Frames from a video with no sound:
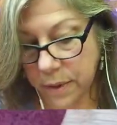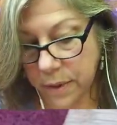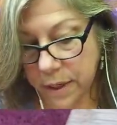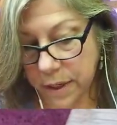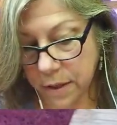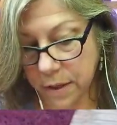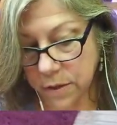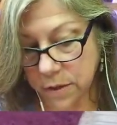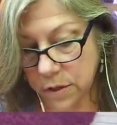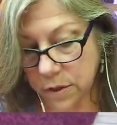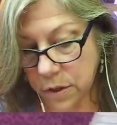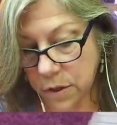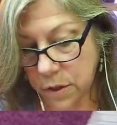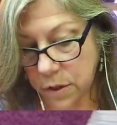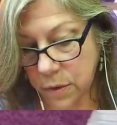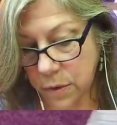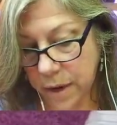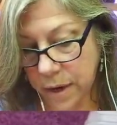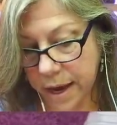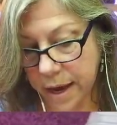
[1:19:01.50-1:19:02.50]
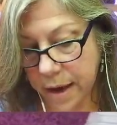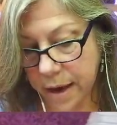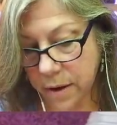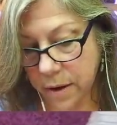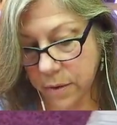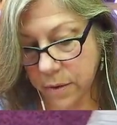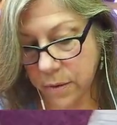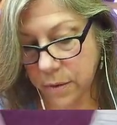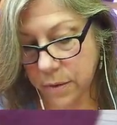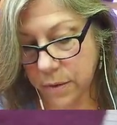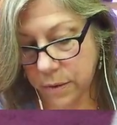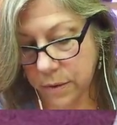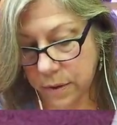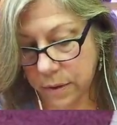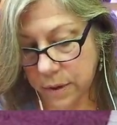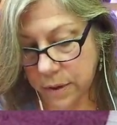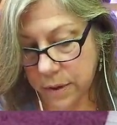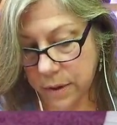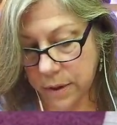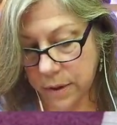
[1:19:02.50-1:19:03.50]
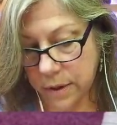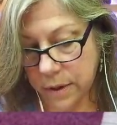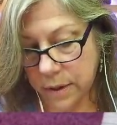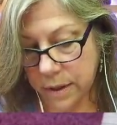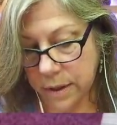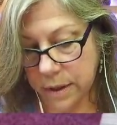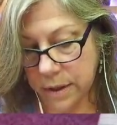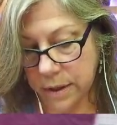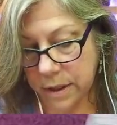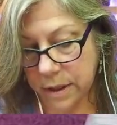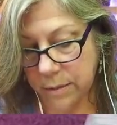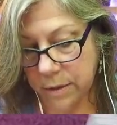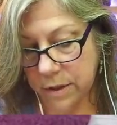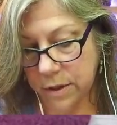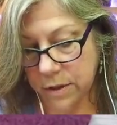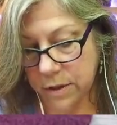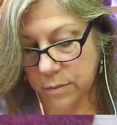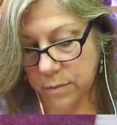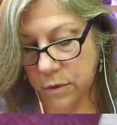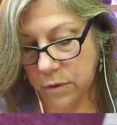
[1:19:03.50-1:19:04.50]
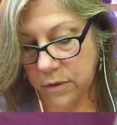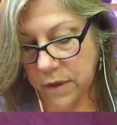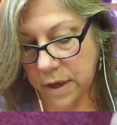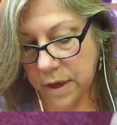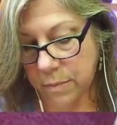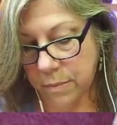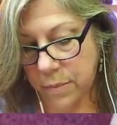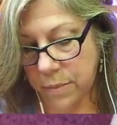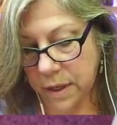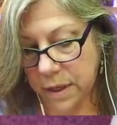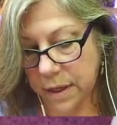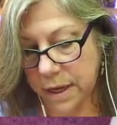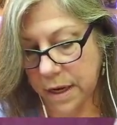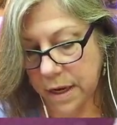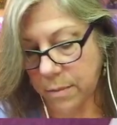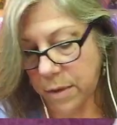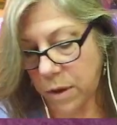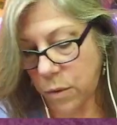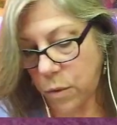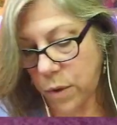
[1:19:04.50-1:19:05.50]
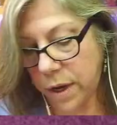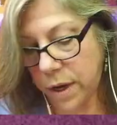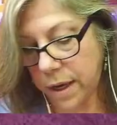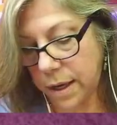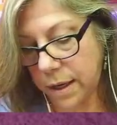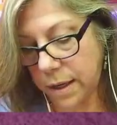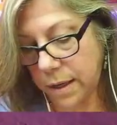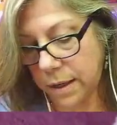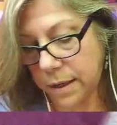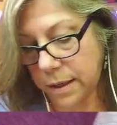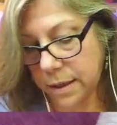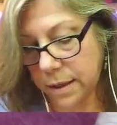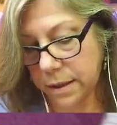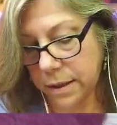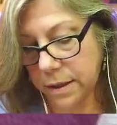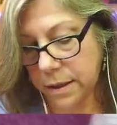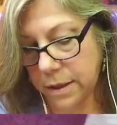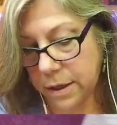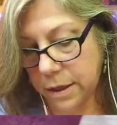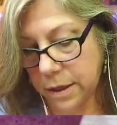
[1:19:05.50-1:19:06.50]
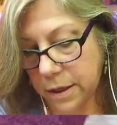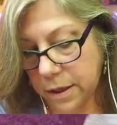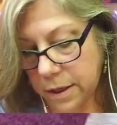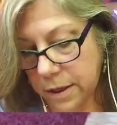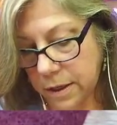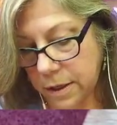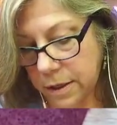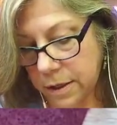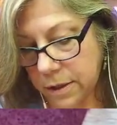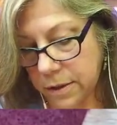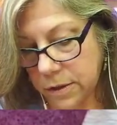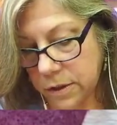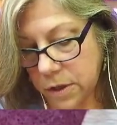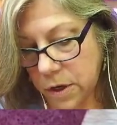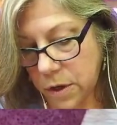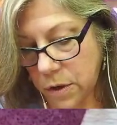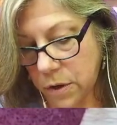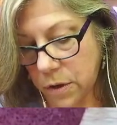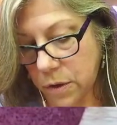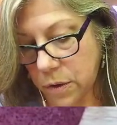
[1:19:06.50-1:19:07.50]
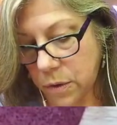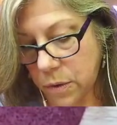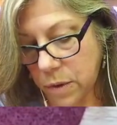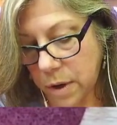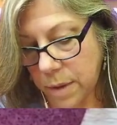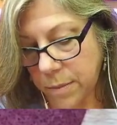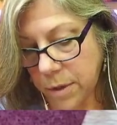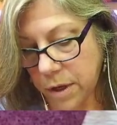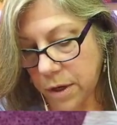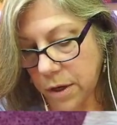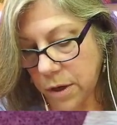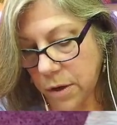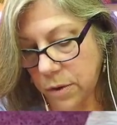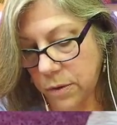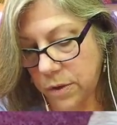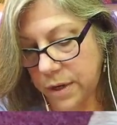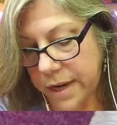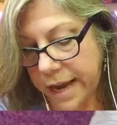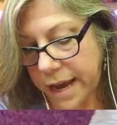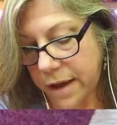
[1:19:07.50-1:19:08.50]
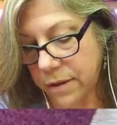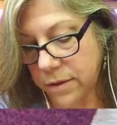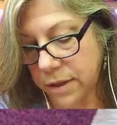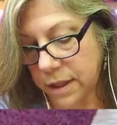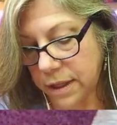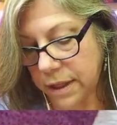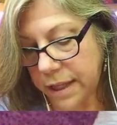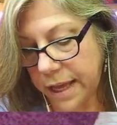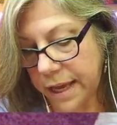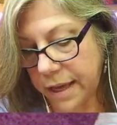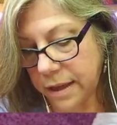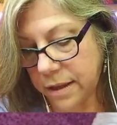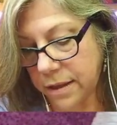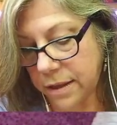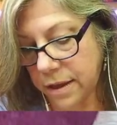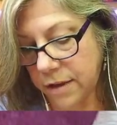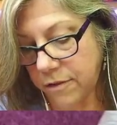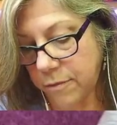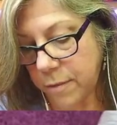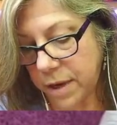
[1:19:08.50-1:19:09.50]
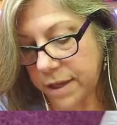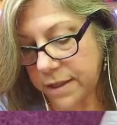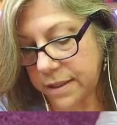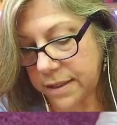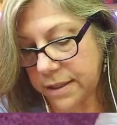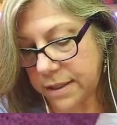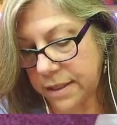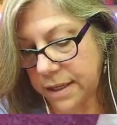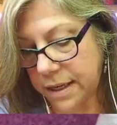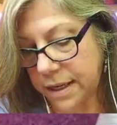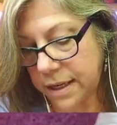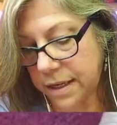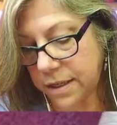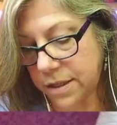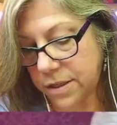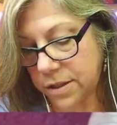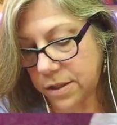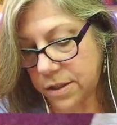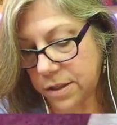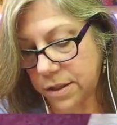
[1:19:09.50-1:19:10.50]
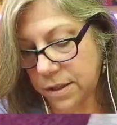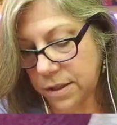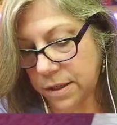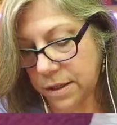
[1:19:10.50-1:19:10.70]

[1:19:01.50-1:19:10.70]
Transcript: and I'll show you how. Let me just move that pin out of my way. So I'm going to go down the length of my stitch.